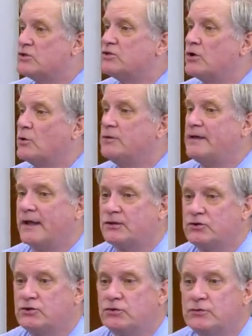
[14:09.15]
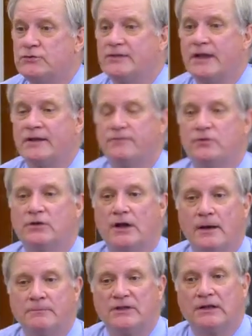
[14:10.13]
So next Tuesday, if you
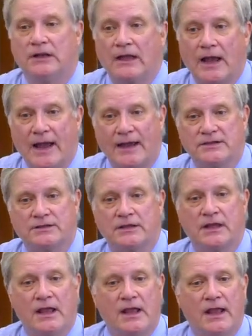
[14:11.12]
come to class